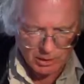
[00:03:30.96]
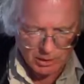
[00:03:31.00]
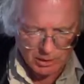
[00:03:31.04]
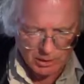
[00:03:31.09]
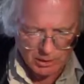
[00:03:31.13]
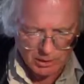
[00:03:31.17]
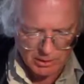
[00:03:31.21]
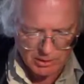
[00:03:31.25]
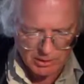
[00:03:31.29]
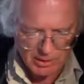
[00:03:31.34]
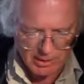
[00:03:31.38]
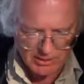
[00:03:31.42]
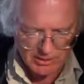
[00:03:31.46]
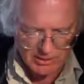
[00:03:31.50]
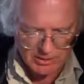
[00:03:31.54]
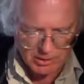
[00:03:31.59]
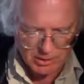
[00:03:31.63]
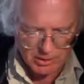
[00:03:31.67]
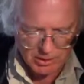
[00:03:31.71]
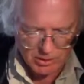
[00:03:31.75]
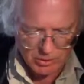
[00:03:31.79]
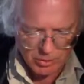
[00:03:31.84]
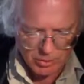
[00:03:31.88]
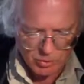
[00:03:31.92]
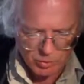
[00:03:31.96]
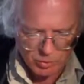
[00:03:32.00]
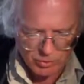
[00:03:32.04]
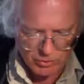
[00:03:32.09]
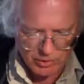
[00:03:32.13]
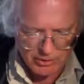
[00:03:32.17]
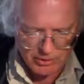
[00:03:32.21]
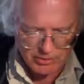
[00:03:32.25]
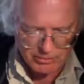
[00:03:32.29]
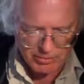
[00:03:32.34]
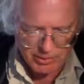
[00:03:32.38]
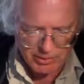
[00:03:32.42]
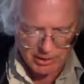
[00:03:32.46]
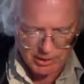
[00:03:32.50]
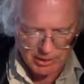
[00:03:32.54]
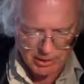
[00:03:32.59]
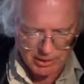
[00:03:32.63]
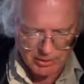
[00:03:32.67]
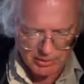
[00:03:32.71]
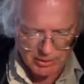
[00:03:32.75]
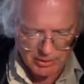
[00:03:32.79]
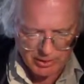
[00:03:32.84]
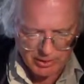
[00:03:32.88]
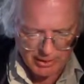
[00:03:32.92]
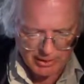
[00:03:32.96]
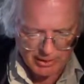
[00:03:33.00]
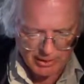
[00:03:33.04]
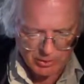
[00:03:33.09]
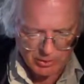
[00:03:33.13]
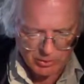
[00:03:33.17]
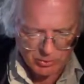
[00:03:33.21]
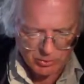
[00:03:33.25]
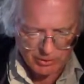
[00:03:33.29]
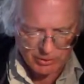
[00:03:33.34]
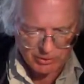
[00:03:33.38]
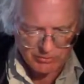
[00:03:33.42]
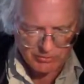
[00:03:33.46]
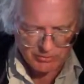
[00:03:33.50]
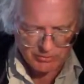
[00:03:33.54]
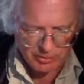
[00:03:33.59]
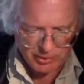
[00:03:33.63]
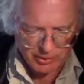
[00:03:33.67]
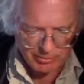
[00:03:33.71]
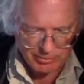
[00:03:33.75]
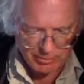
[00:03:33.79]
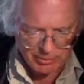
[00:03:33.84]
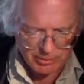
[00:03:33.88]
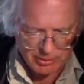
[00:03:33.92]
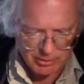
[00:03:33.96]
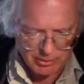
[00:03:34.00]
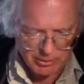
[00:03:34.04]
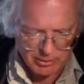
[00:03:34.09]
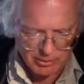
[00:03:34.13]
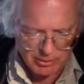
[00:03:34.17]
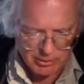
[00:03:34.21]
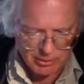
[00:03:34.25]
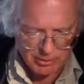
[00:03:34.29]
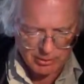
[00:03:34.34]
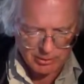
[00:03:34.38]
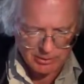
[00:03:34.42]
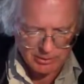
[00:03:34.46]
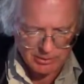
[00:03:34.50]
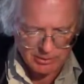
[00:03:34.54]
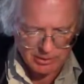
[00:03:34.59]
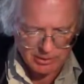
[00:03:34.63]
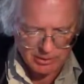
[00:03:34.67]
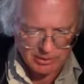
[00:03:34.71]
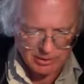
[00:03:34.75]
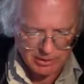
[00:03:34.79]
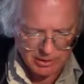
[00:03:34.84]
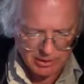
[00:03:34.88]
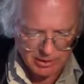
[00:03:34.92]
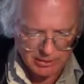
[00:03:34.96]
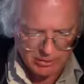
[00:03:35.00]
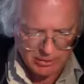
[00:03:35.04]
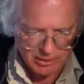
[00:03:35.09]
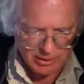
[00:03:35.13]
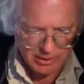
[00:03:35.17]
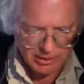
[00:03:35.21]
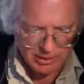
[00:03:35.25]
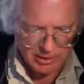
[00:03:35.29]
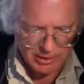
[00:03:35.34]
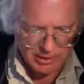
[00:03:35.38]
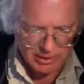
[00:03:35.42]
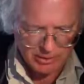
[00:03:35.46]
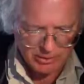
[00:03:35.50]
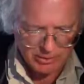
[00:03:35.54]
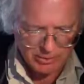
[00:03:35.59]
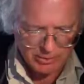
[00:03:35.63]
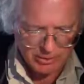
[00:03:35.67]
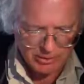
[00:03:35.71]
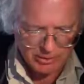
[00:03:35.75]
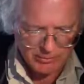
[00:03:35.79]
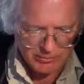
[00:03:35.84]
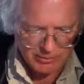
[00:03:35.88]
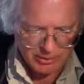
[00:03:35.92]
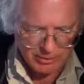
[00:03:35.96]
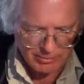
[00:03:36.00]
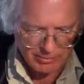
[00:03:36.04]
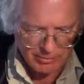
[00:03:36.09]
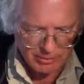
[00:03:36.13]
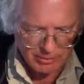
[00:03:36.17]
Yes. Will this be 180 degrees flip? Is this 180 degrees flip?